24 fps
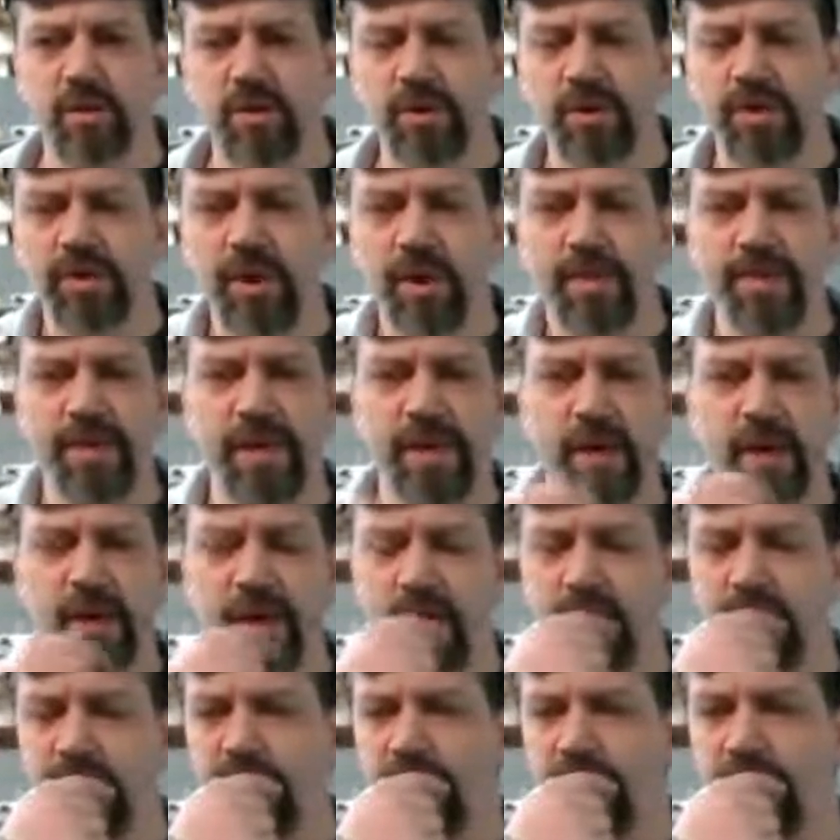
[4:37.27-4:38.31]
Cody, grab me
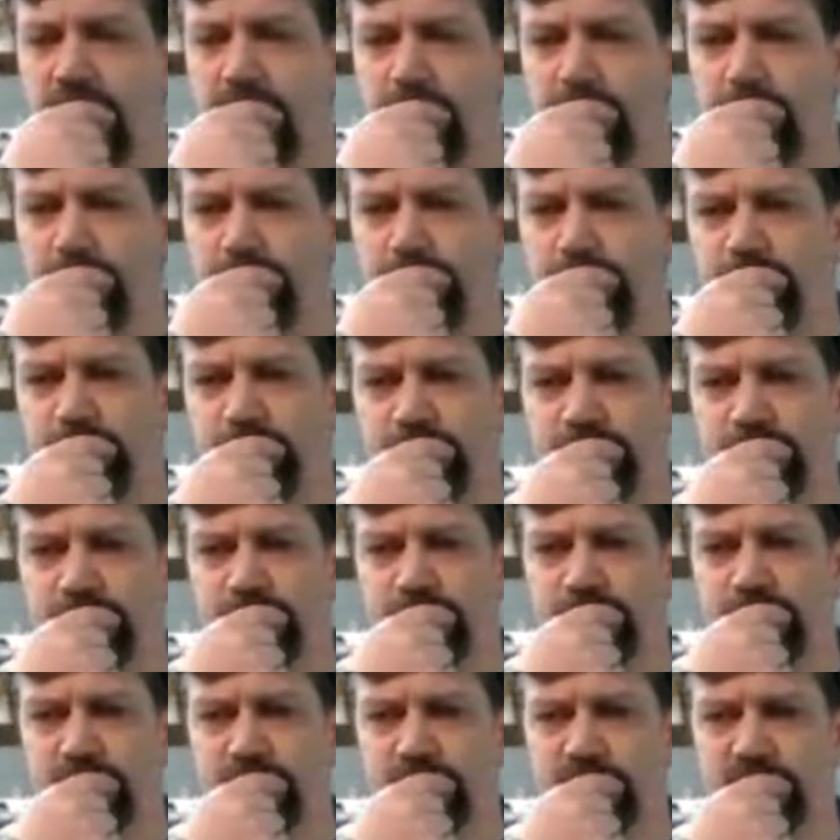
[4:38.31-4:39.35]

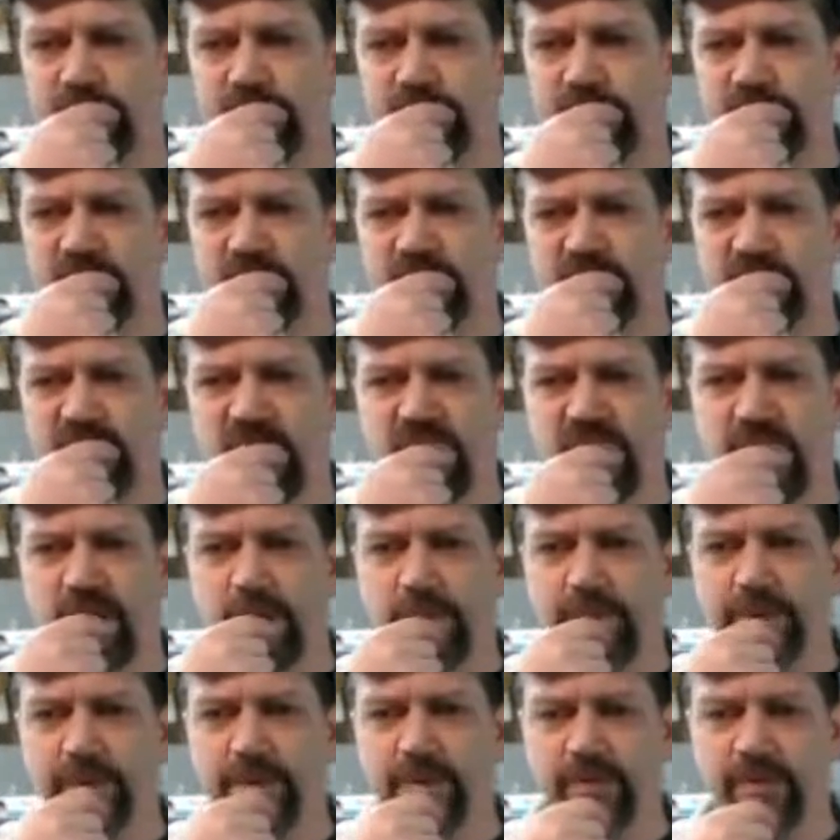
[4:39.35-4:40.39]
a
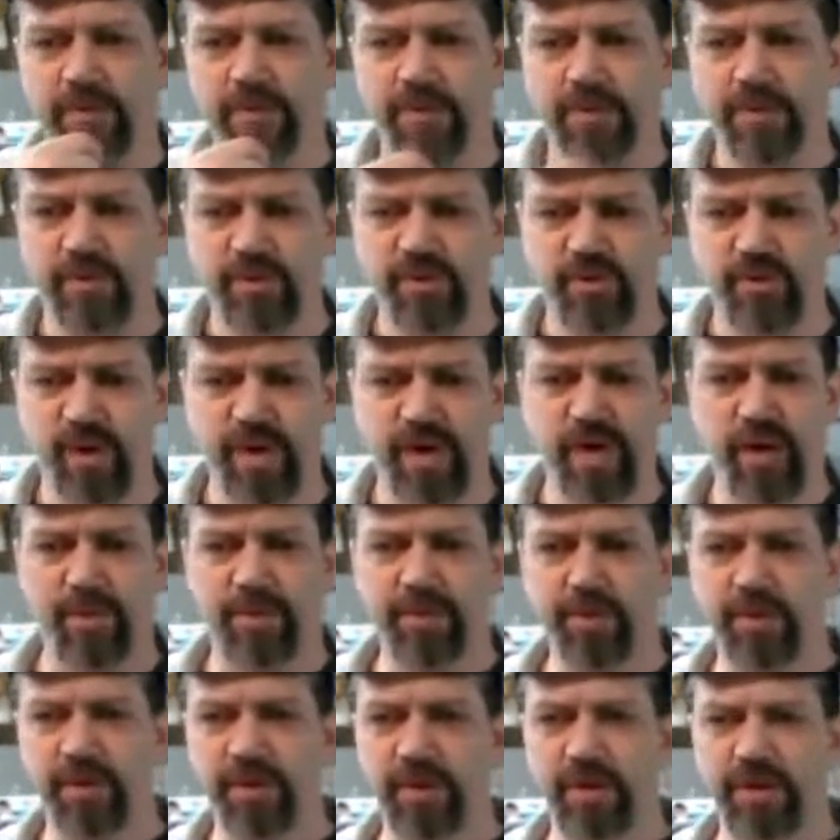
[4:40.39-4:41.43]
coupler, straight
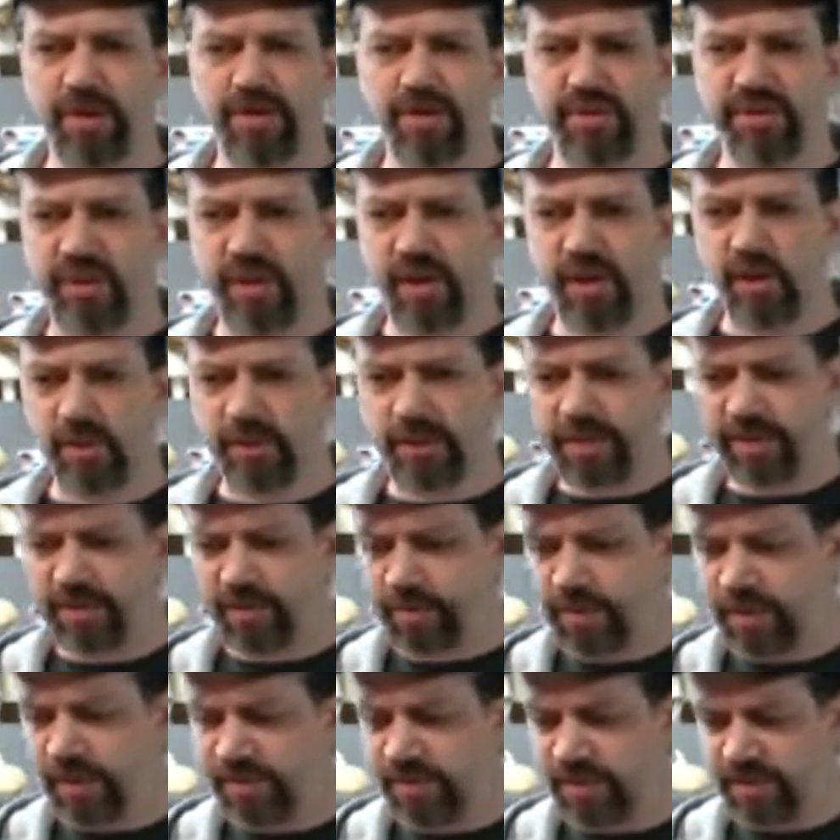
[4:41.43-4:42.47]
coupler, and just another piece of
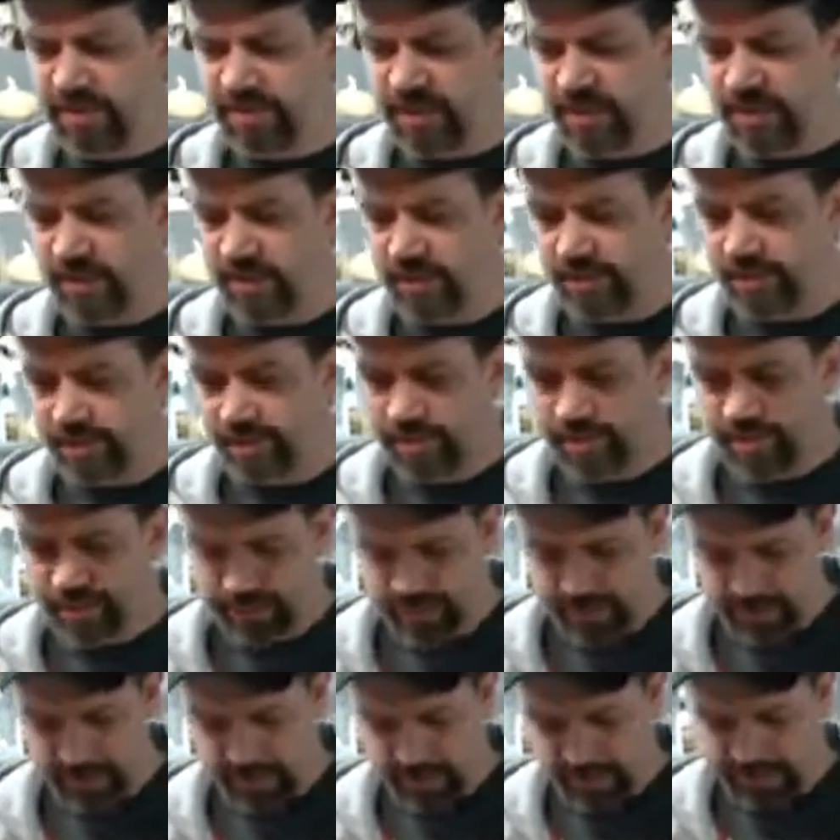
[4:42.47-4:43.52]
PVC.
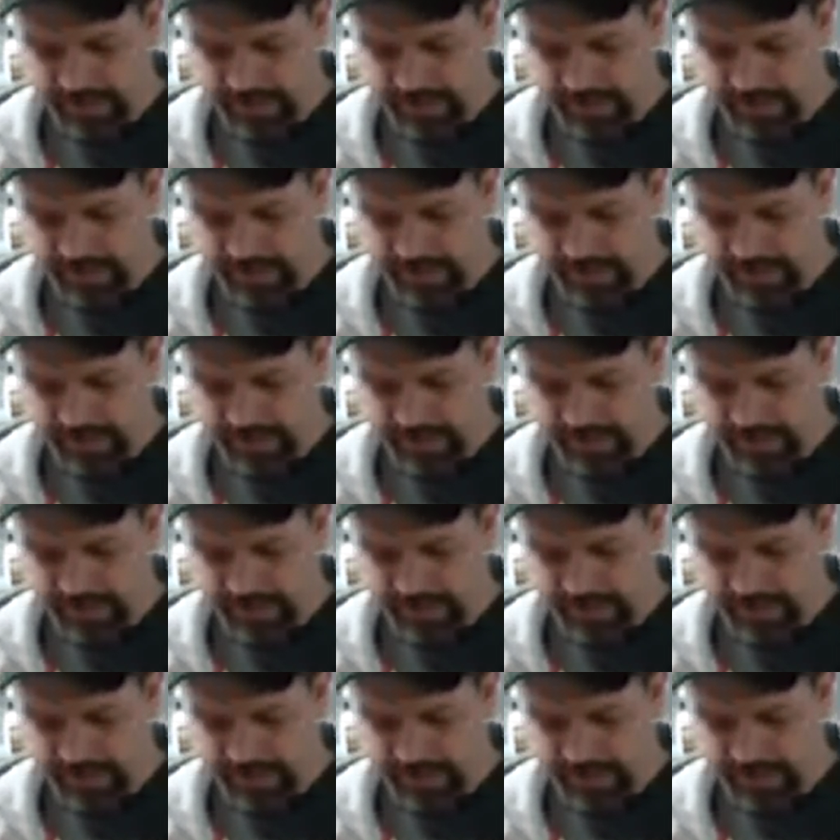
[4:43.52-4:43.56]
Because